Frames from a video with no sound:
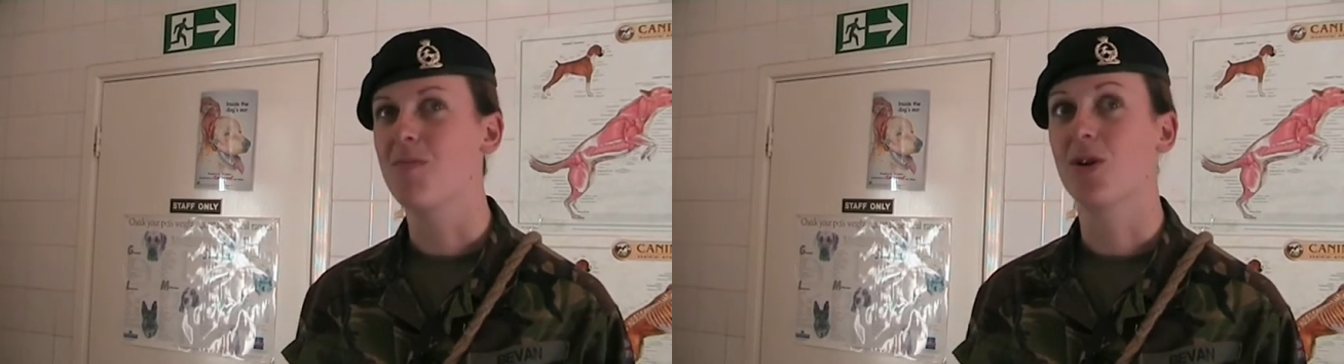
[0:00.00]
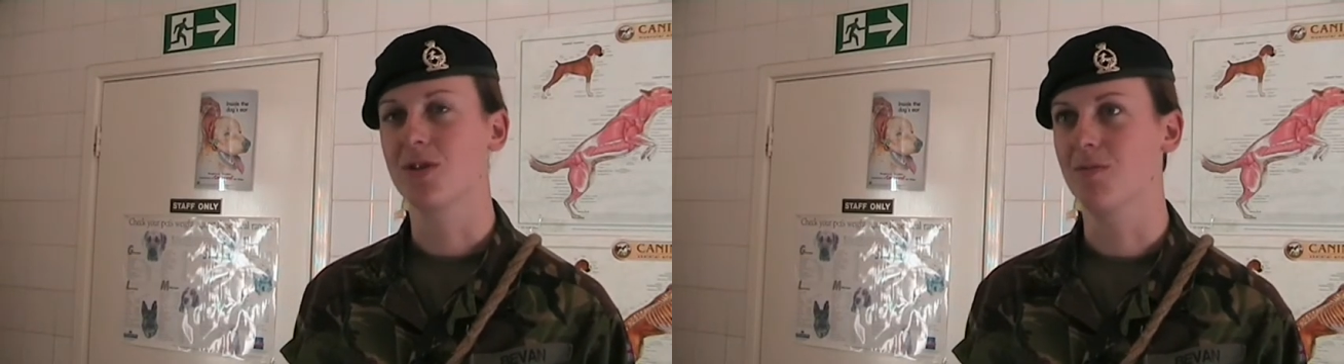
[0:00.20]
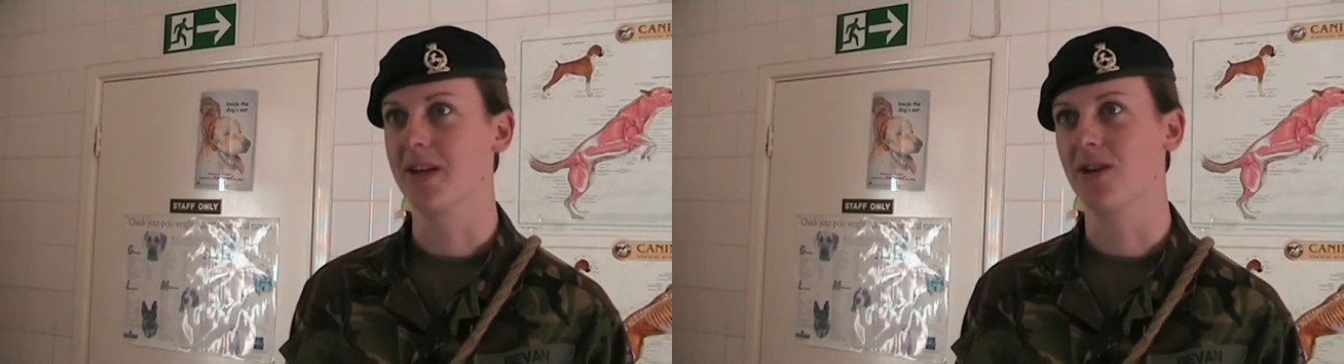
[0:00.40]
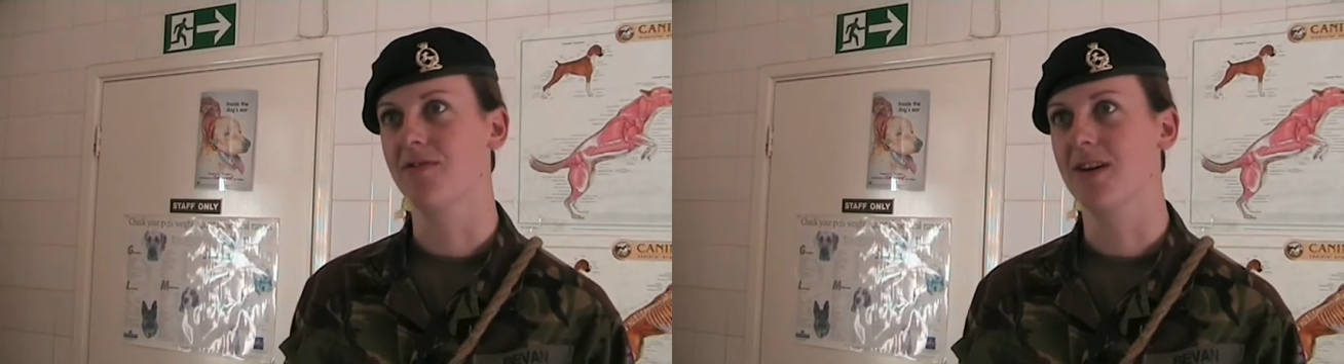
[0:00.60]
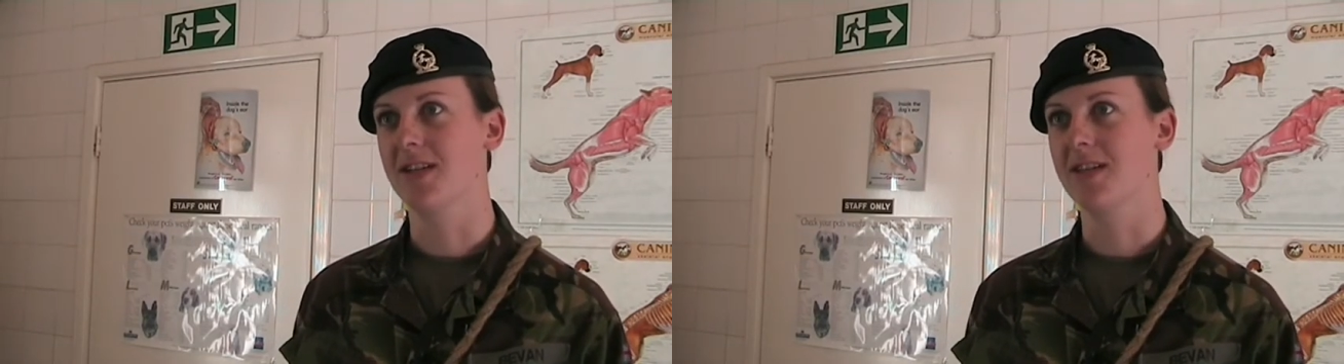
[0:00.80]
possibly young
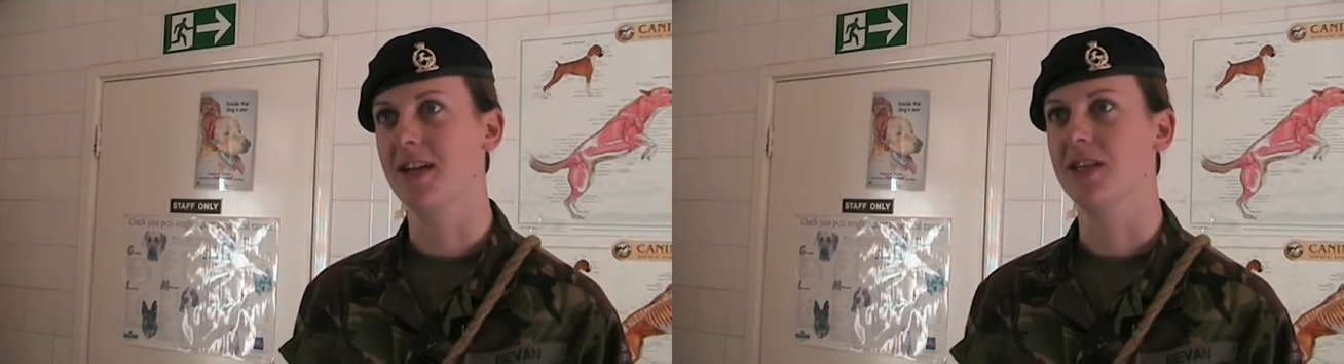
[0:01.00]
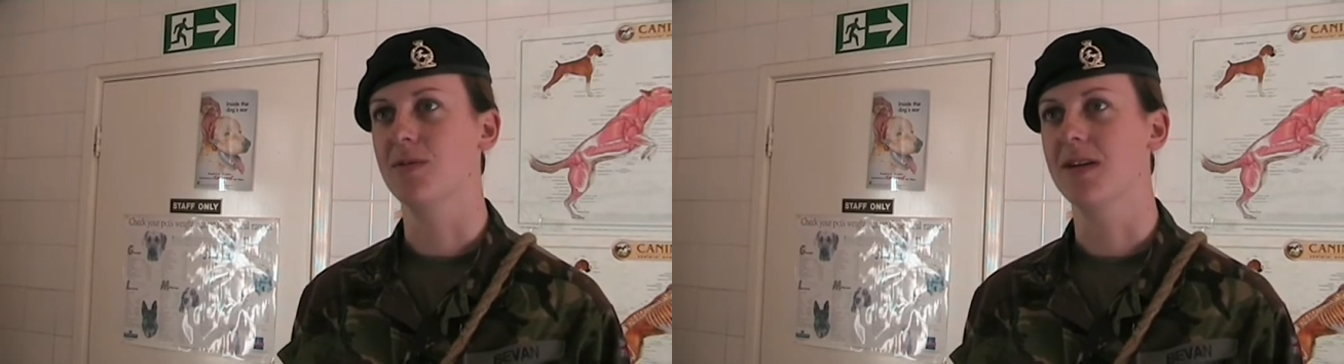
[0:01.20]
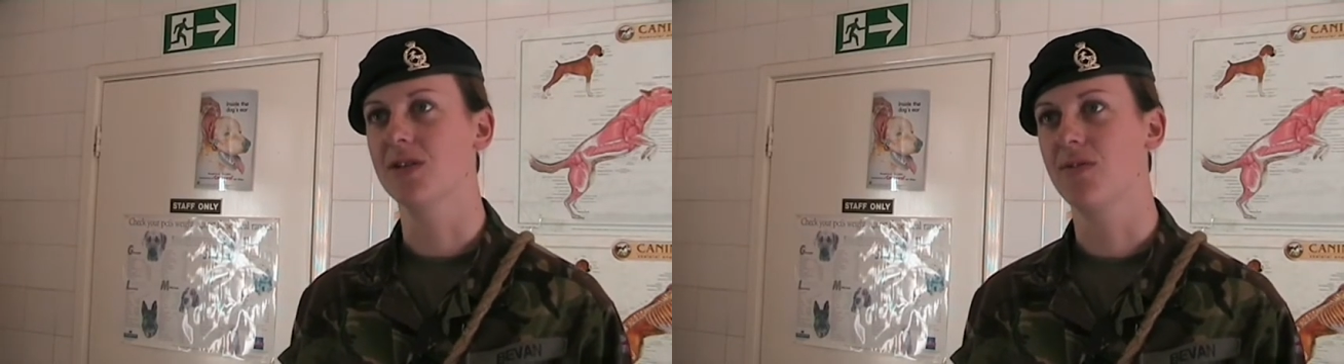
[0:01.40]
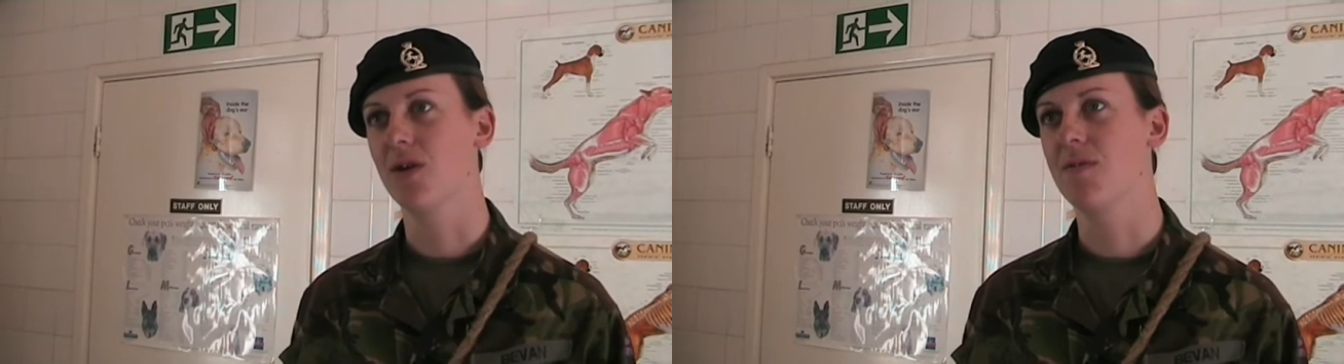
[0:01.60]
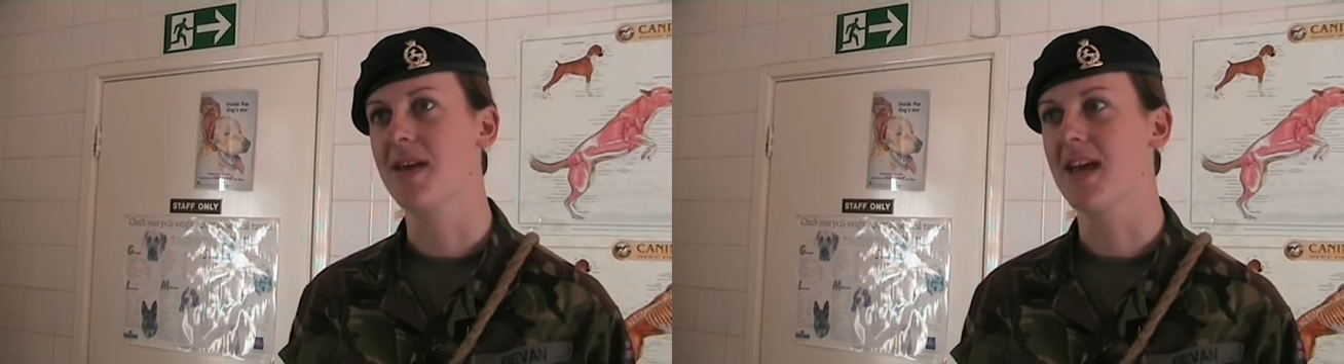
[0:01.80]
fighting age males
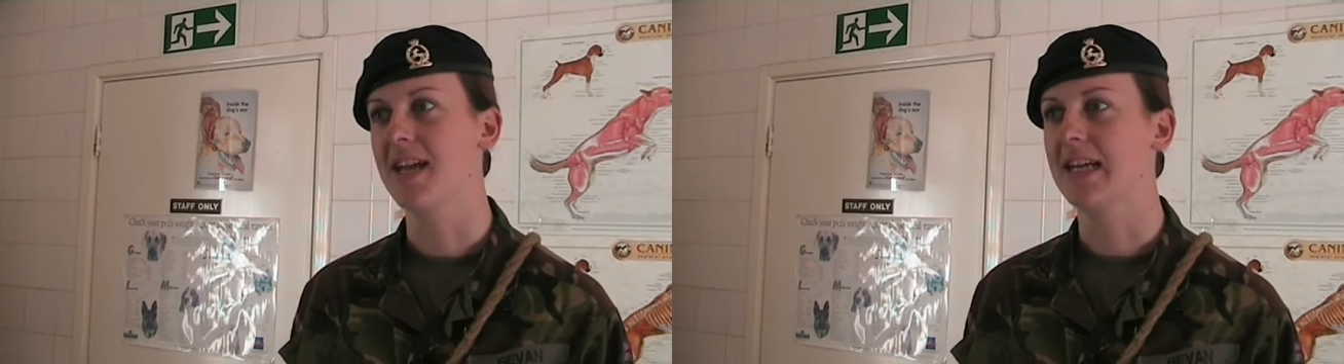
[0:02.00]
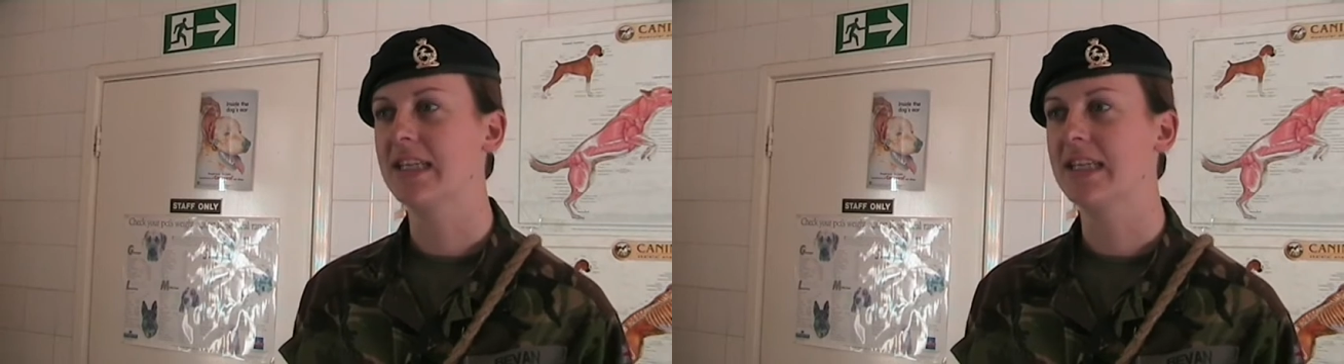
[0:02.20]
following me, and